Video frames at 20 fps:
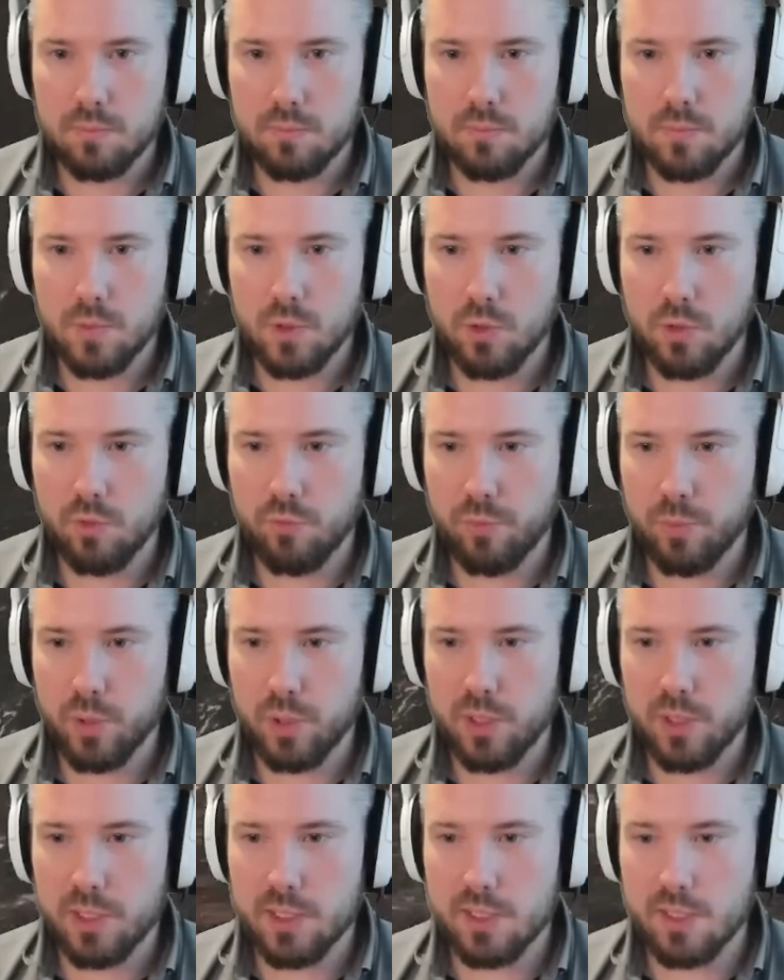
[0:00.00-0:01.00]
Dude, the
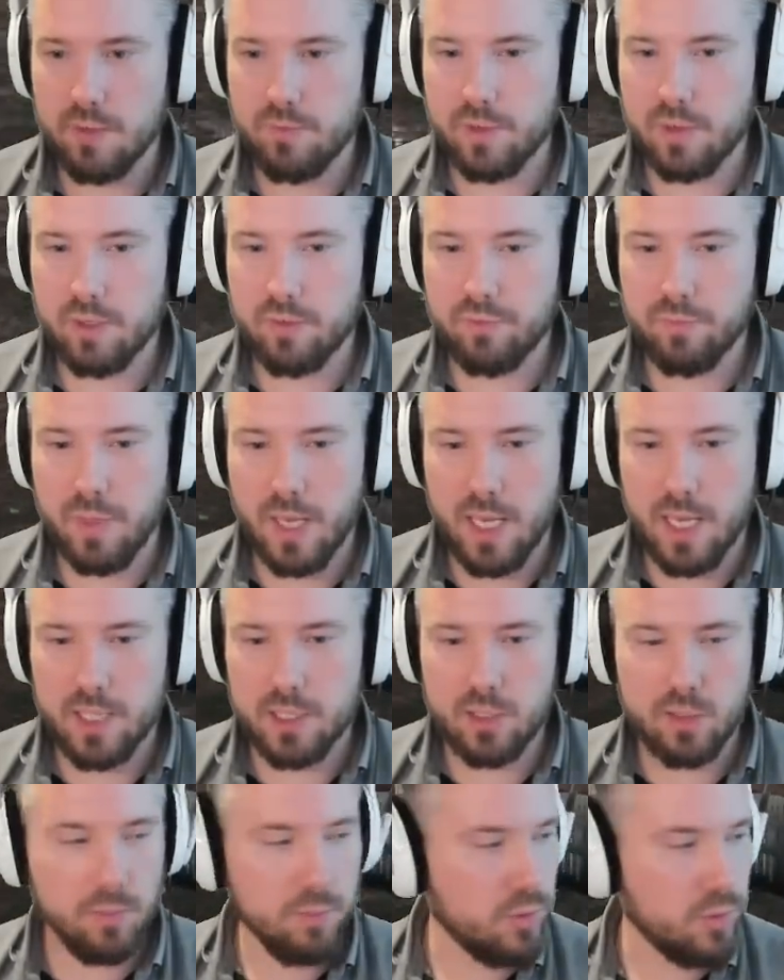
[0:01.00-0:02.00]
Fubuki doesn't have enough
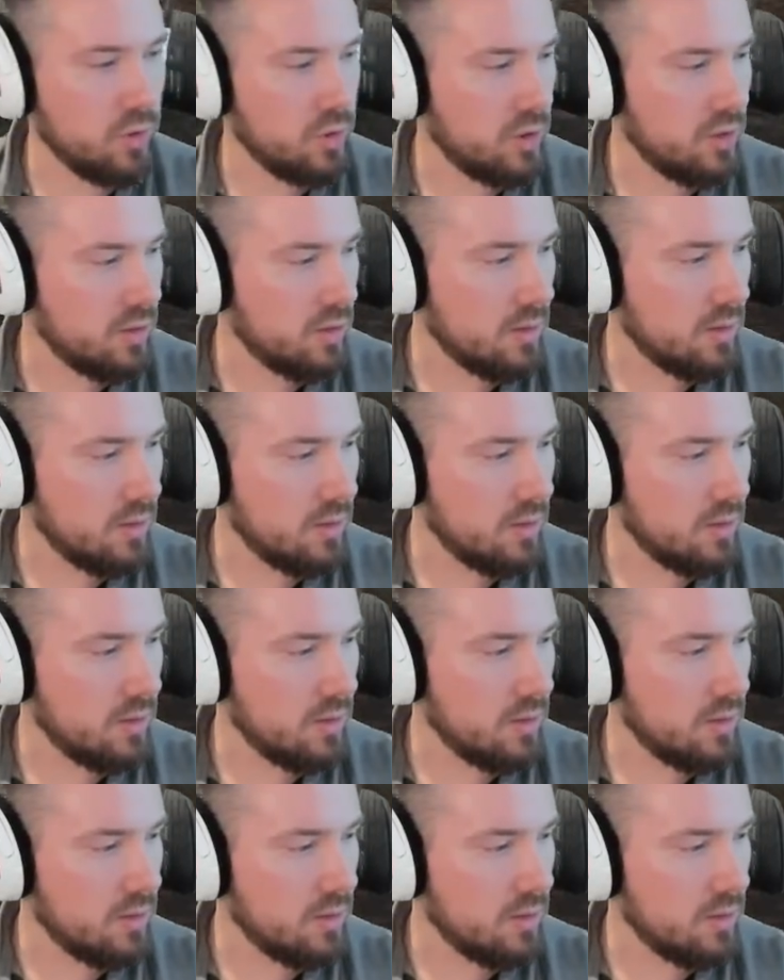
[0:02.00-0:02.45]
mass to push you.